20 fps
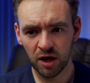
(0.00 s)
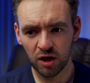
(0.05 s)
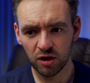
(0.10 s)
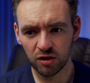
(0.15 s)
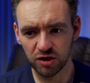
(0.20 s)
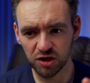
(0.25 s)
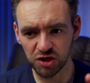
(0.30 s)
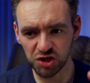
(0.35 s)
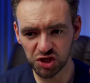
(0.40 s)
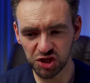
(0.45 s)

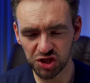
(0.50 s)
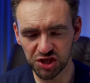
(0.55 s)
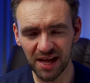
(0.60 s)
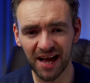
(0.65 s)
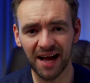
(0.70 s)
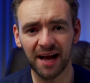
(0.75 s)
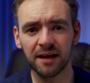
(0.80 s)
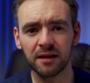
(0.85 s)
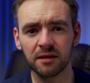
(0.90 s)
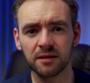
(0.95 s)
the
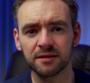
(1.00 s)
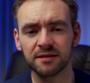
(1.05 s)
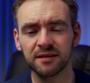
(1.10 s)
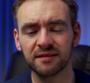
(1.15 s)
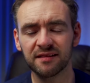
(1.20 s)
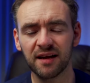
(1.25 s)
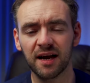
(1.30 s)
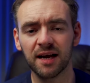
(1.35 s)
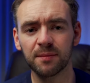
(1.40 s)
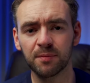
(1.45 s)
style and the
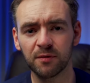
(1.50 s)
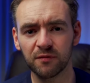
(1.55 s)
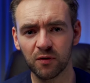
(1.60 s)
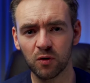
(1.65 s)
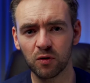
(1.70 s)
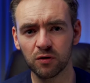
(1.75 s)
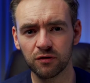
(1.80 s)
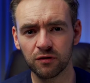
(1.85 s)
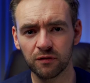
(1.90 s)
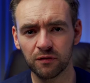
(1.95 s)
type of
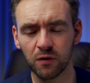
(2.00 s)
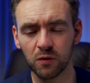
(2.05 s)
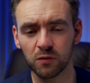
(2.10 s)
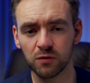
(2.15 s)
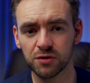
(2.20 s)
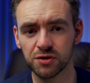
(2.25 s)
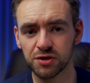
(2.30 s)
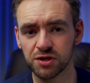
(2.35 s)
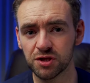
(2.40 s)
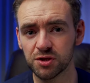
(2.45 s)

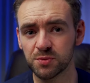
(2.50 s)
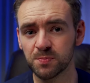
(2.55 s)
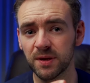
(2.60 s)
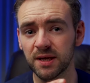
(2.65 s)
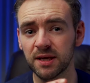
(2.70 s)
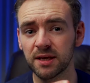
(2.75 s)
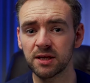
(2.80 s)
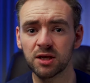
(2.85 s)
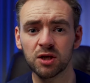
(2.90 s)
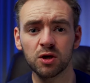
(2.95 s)
autofocus that's
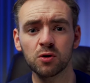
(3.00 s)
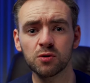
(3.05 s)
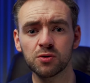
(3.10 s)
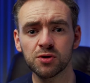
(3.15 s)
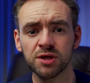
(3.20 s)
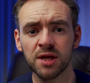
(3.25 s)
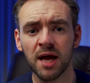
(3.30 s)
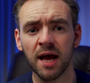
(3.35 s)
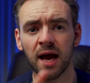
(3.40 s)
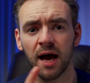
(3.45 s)
being
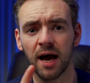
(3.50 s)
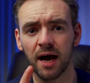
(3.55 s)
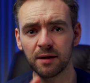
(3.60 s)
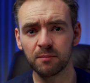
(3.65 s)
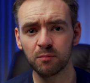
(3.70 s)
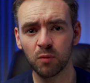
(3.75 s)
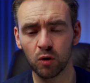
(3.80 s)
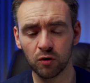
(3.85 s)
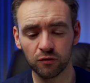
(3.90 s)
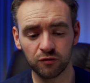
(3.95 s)
used
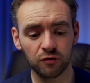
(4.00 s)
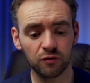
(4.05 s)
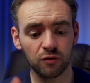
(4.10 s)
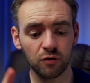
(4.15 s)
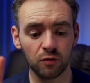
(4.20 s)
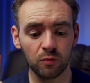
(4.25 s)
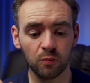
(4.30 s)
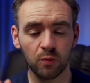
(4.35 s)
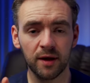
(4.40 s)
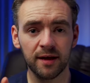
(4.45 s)
and more to
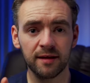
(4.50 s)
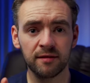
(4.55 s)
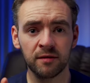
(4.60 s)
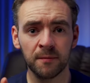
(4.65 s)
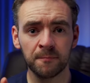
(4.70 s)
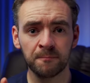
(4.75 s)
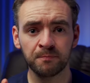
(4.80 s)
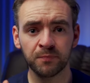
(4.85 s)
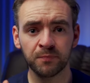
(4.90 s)
do with